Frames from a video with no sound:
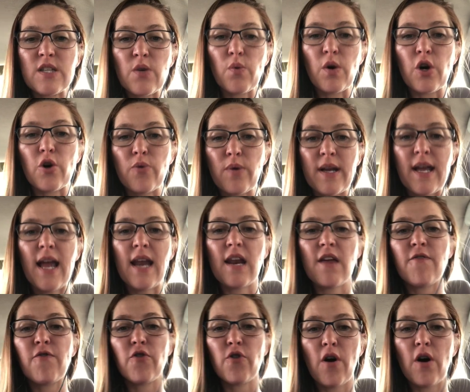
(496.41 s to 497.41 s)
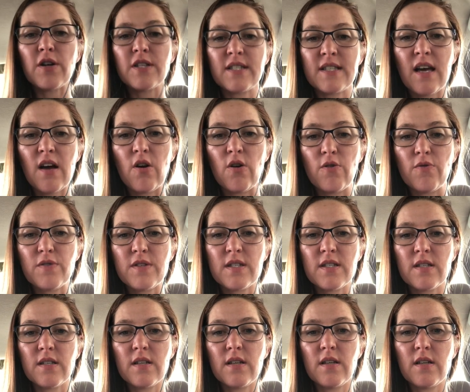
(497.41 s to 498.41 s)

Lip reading: that we're creating for ourselves